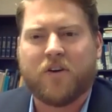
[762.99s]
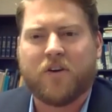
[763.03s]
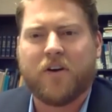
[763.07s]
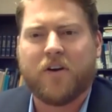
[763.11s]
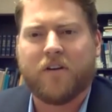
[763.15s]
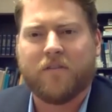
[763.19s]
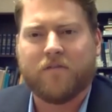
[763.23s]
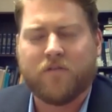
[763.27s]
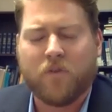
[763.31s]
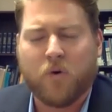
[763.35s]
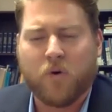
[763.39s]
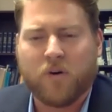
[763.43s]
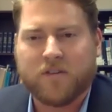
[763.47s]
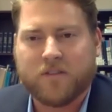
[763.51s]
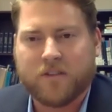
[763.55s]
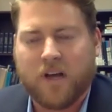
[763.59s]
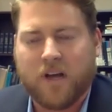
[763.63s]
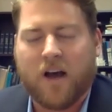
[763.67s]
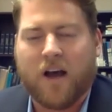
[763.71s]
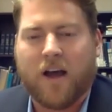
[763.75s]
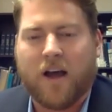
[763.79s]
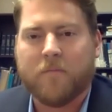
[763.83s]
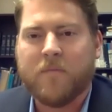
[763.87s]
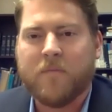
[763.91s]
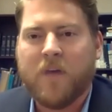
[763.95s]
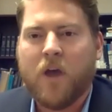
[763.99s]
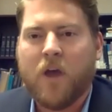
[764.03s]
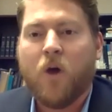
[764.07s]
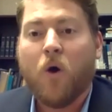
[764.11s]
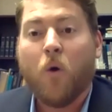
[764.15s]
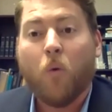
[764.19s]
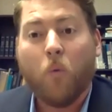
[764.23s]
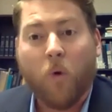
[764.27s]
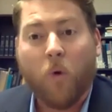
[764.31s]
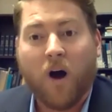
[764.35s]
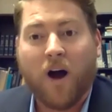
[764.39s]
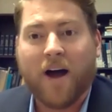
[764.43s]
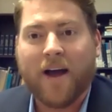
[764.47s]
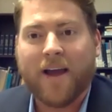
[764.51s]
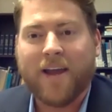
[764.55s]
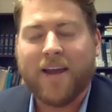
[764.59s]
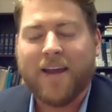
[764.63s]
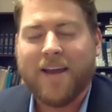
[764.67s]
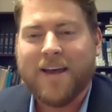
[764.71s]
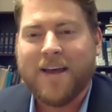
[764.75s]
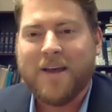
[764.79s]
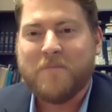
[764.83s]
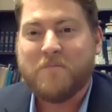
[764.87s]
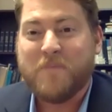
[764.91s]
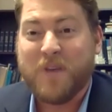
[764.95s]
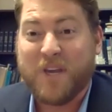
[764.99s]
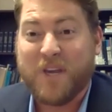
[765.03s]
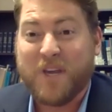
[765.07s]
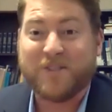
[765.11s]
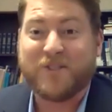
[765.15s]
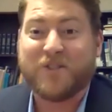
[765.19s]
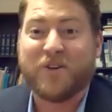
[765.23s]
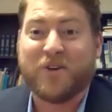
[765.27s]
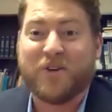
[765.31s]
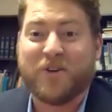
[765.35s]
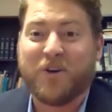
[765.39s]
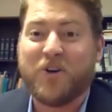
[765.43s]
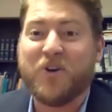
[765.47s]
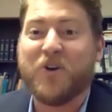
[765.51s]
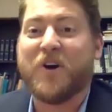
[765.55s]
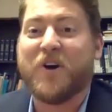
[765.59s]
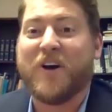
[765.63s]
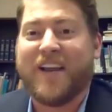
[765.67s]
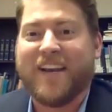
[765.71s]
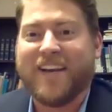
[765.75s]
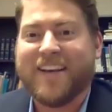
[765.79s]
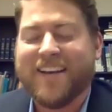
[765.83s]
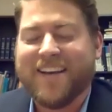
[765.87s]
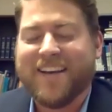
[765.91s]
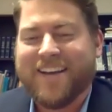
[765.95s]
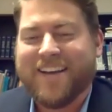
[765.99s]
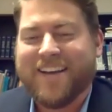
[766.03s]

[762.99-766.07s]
third, and fourth time. Why? Because they're good.